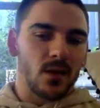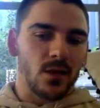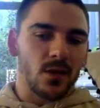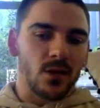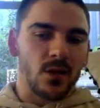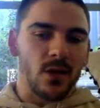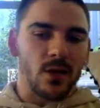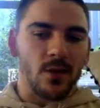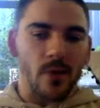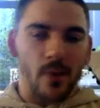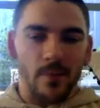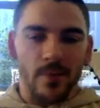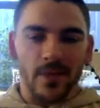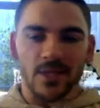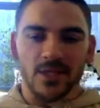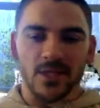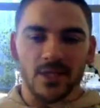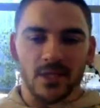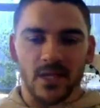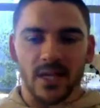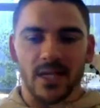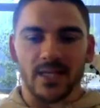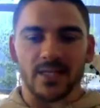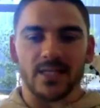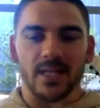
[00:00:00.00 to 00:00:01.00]
I
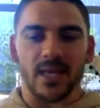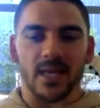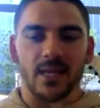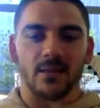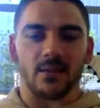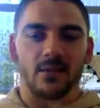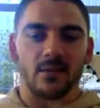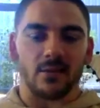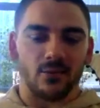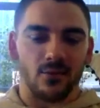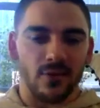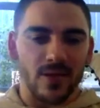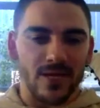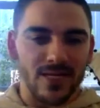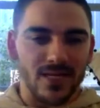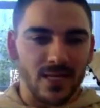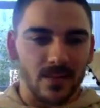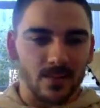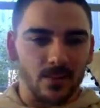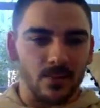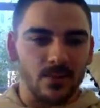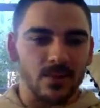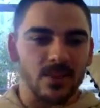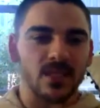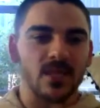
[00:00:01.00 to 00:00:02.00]
mentioned that I take 3
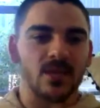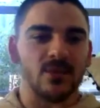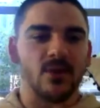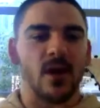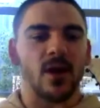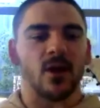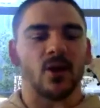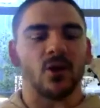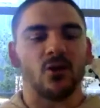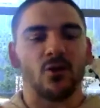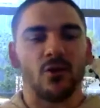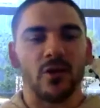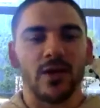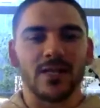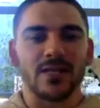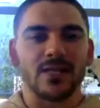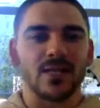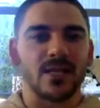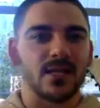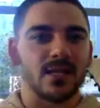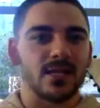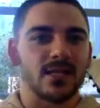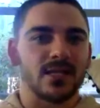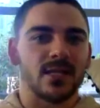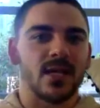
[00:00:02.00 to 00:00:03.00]
supplements year round.
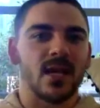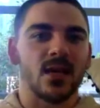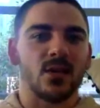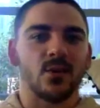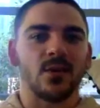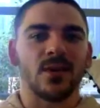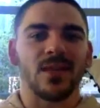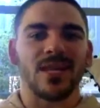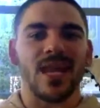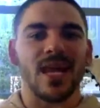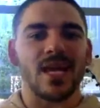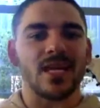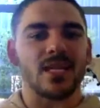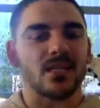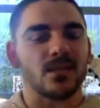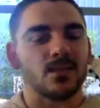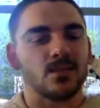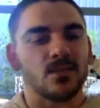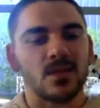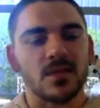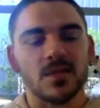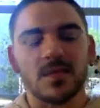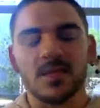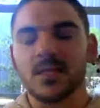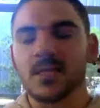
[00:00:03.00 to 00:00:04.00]
Creatine is the other one that has some
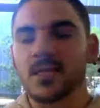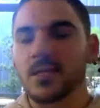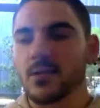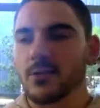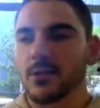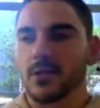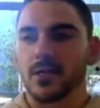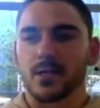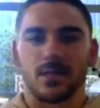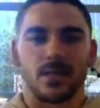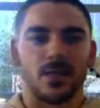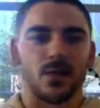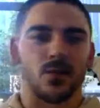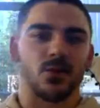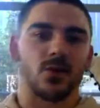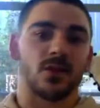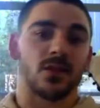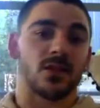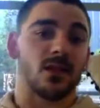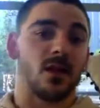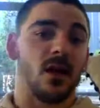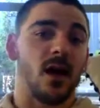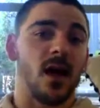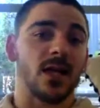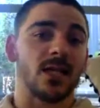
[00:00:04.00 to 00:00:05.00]
seriously good
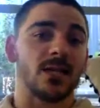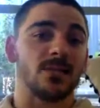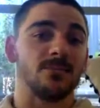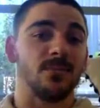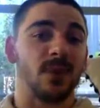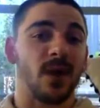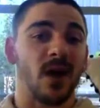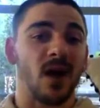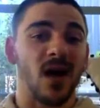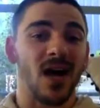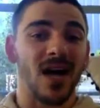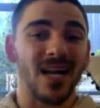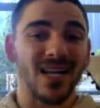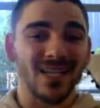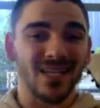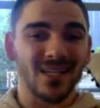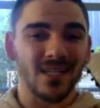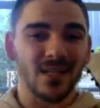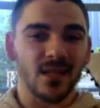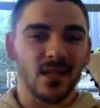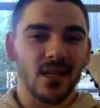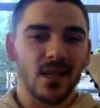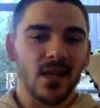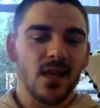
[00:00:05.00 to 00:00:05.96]
science behind it.